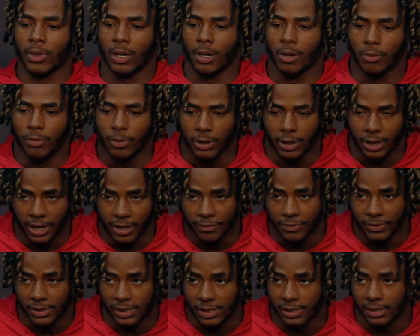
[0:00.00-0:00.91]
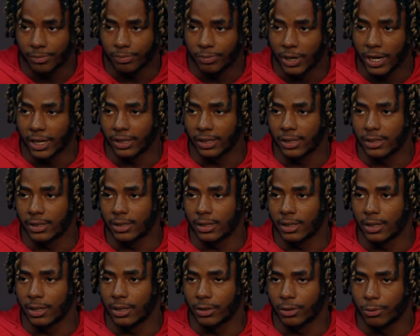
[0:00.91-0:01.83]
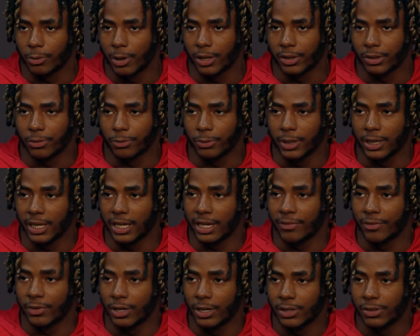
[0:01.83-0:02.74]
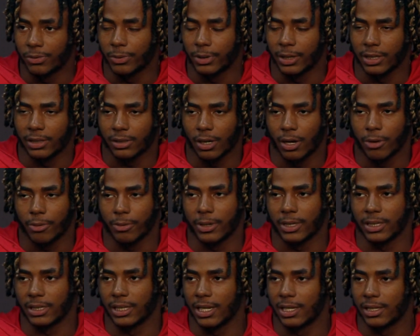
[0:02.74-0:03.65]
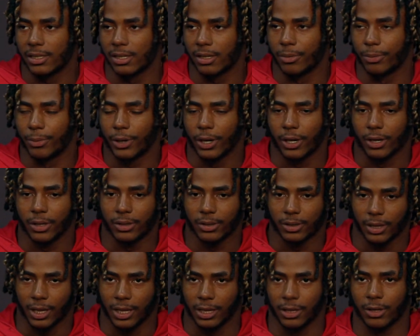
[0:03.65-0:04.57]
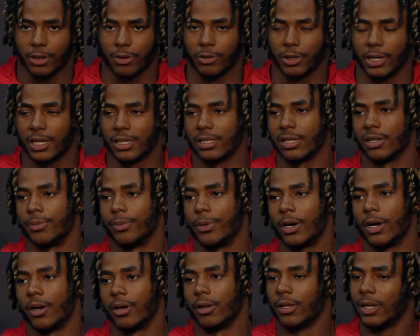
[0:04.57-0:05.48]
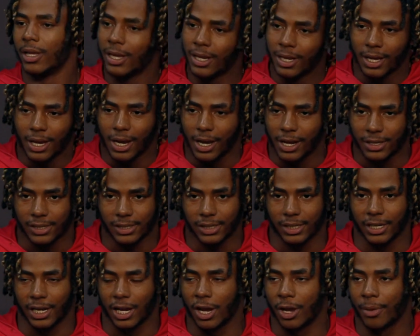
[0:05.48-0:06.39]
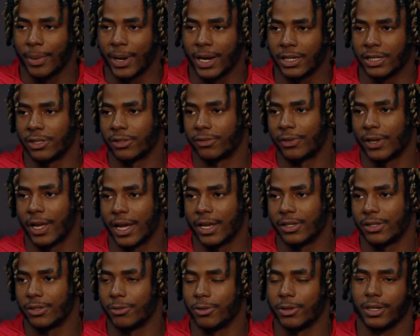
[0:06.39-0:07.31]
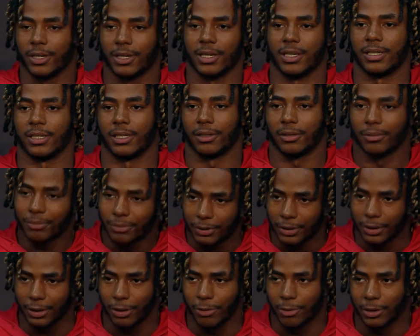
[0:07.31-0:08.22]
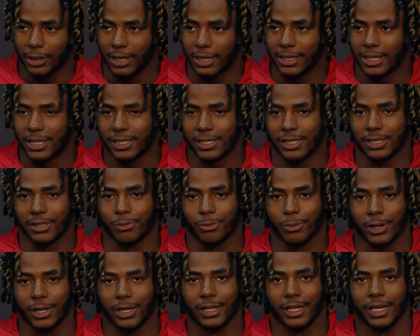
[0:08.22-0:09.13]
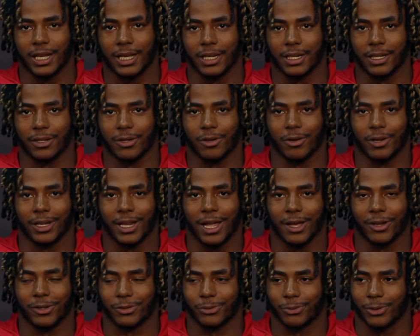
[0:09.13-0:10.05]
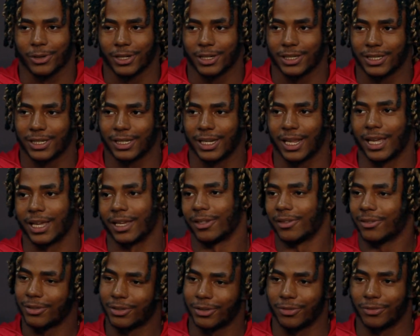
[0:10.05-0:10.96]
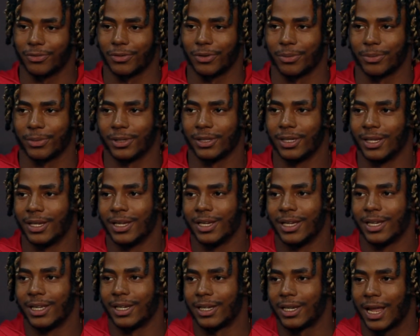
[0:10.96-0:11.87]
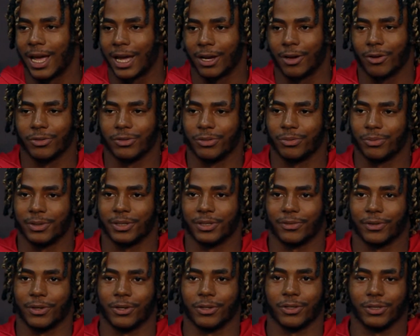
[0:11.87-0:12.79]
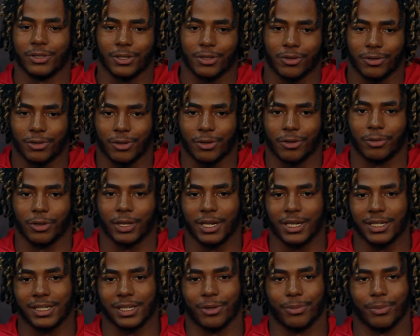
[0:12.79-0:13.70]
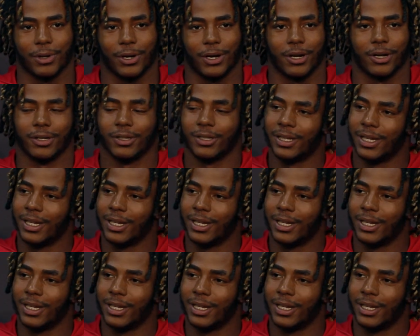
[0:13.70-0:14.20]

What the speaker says: Well, the emphasis of practice throughout the week, even this week, is always getting to the ball. And, you know, getting to the ball, hustling, everybody just flying to it. It's, you know, it condenses the running lane, you know, allows the runner to, like, you feel me, not go too much further. So, you know, getting to the ball